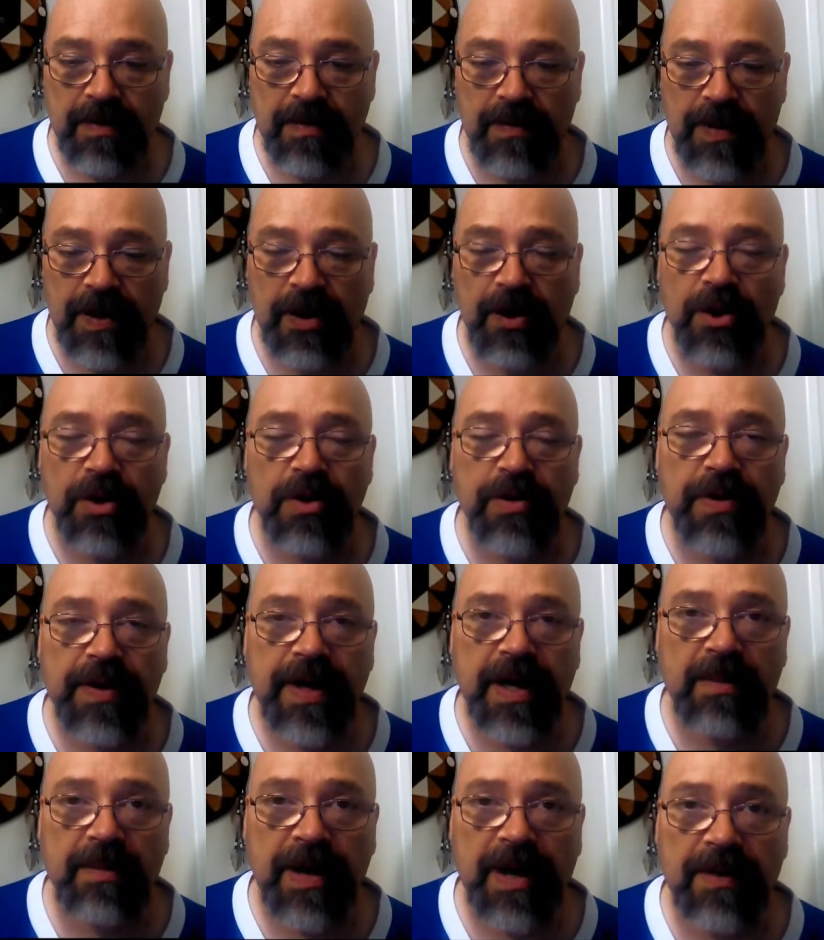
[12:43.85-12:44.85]
The good
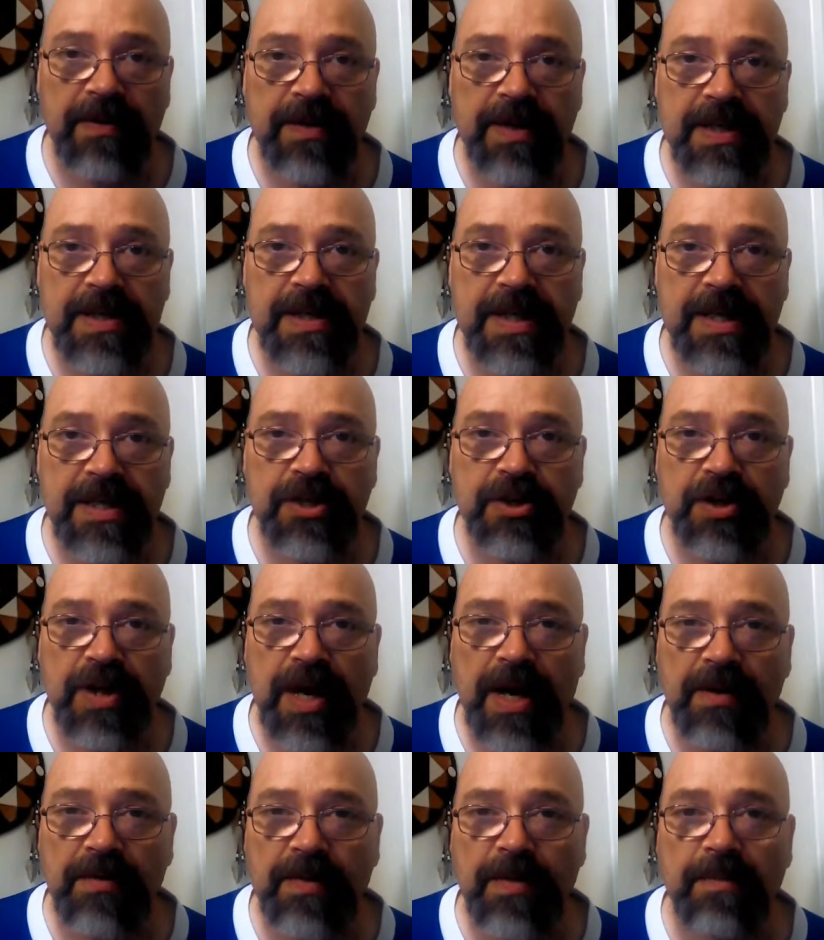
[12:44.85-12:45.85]
thing about these things, you
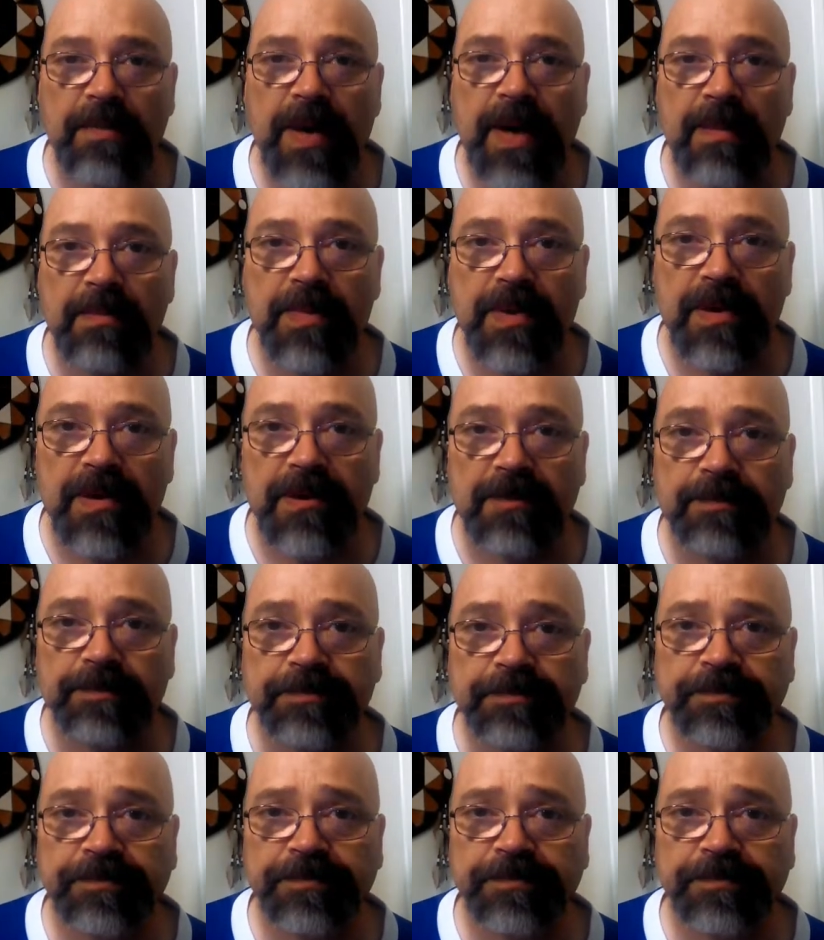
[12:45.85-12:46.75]
got to remember,